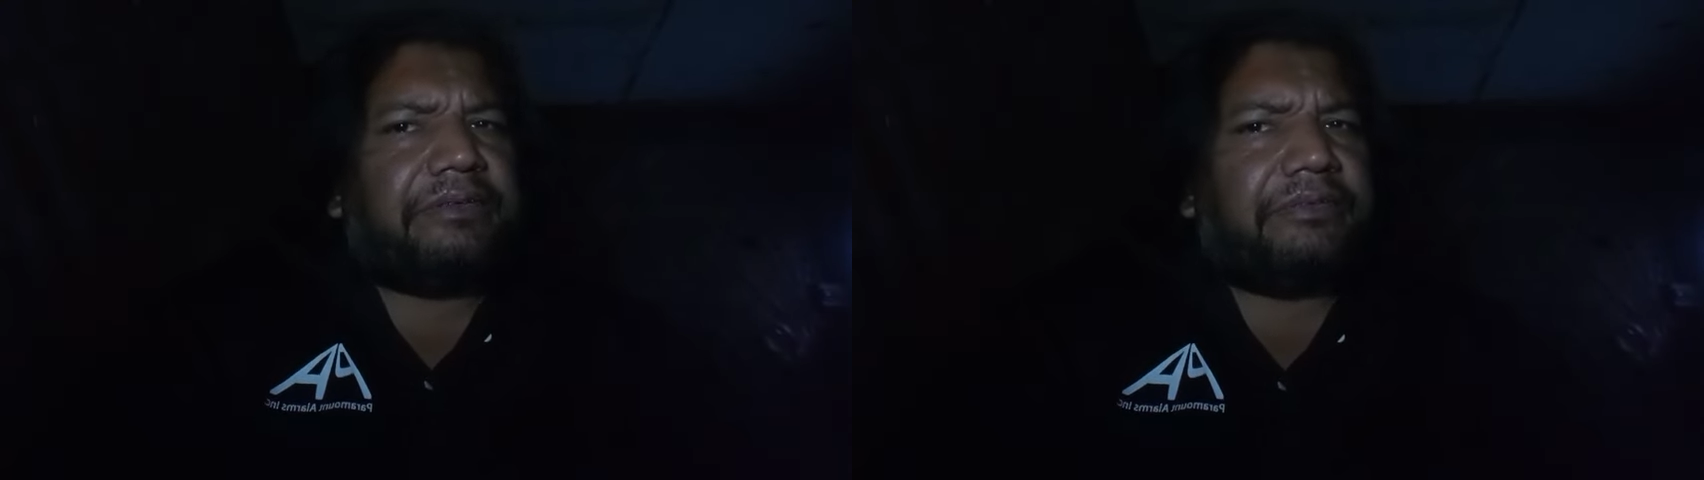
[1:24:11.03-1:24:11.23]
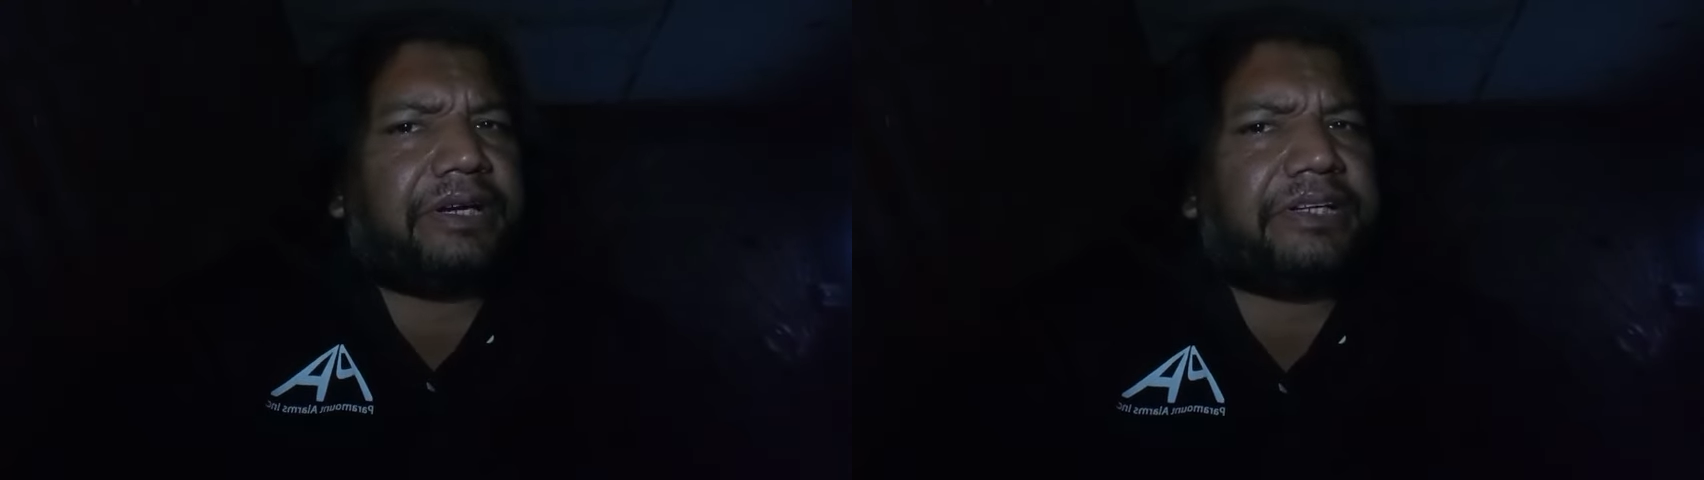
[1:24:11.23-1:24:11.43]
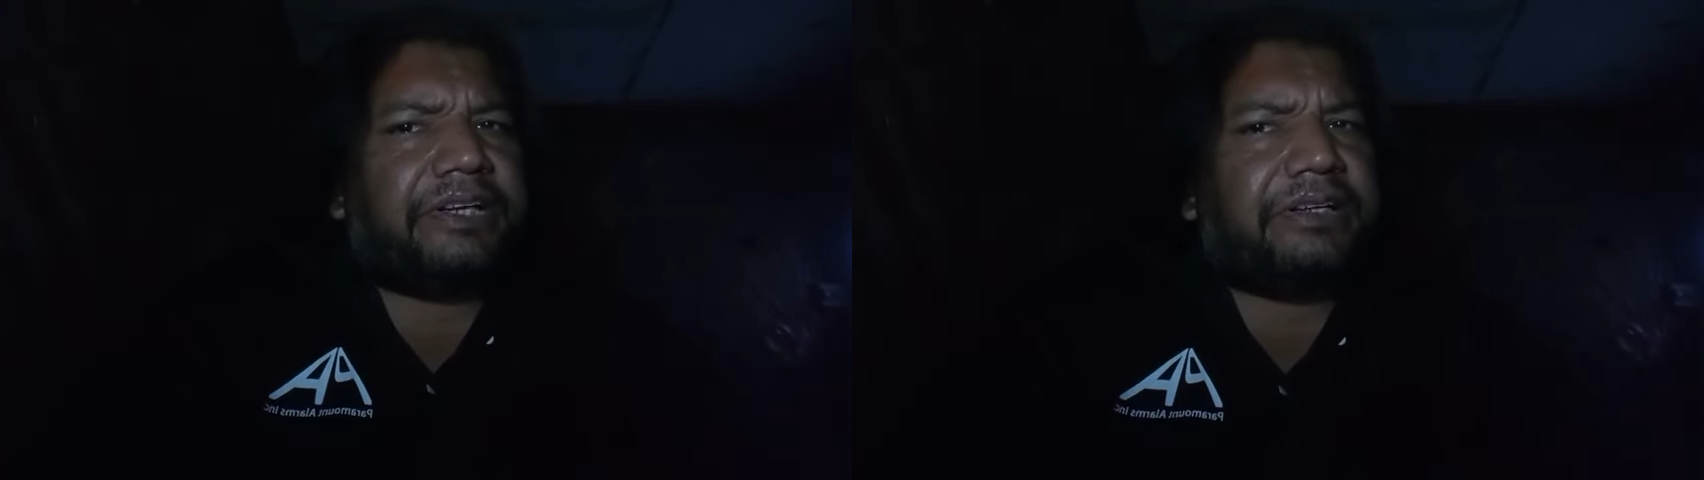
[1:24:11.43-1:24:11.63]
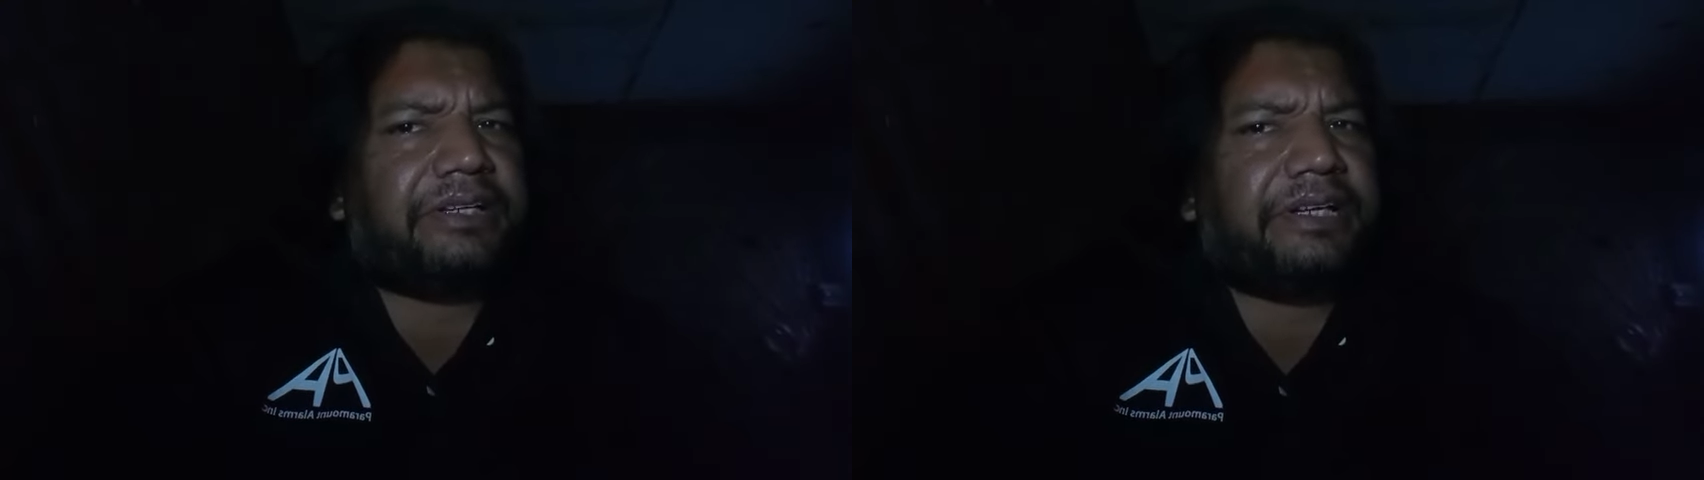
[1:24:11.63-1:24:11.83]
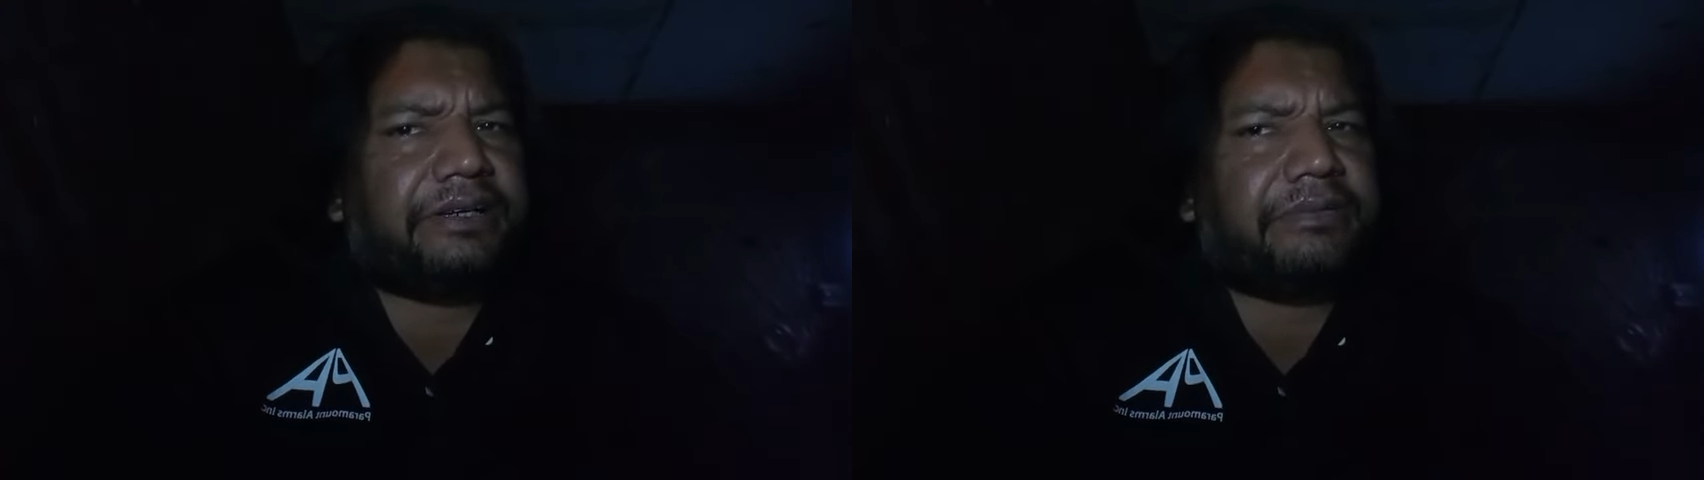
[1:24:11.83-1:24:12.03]
1 year
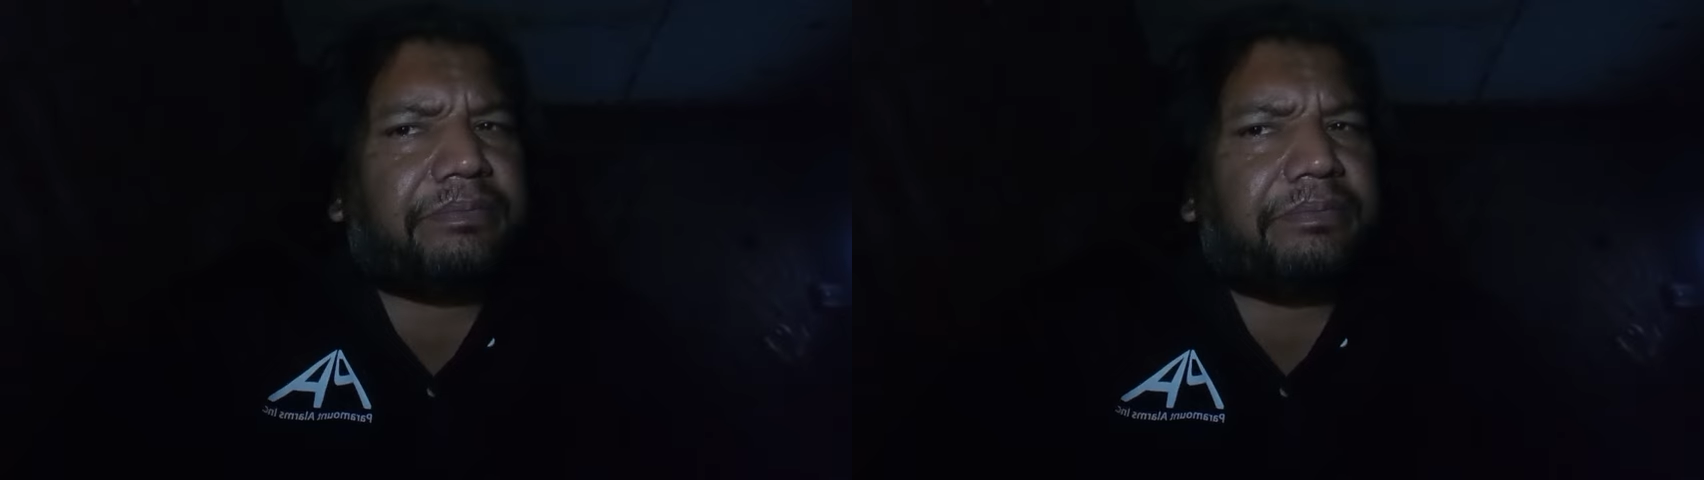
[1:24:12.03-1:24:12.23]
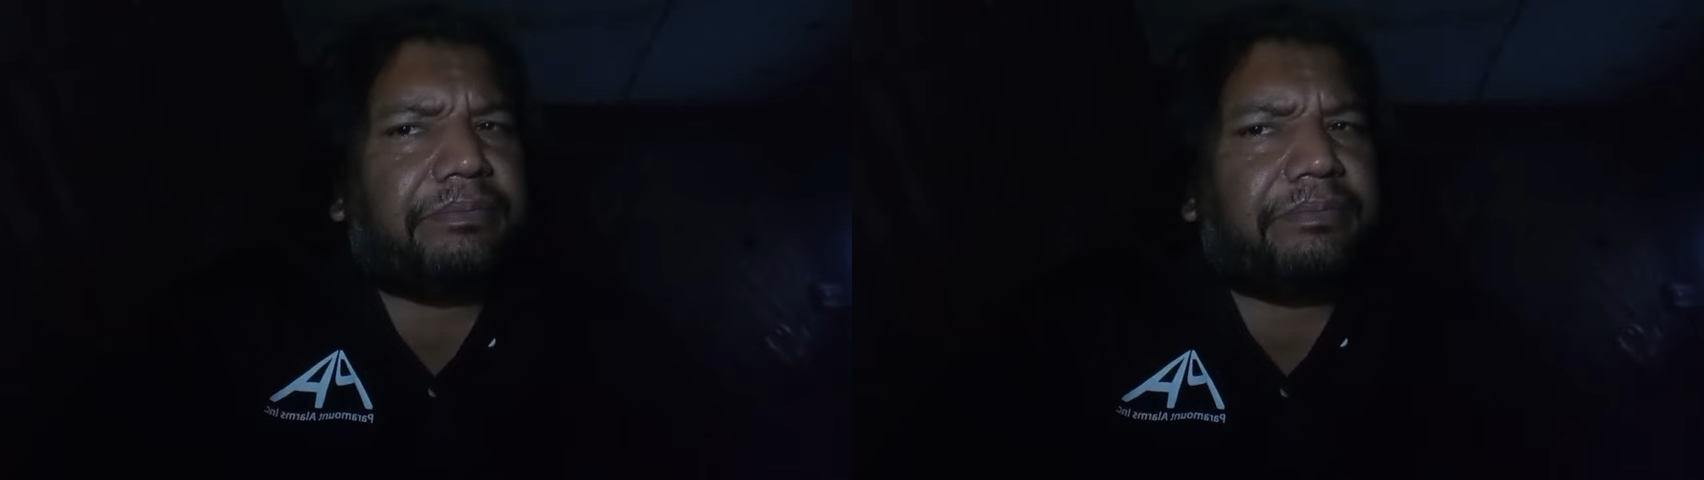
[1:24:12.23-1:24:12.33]
later,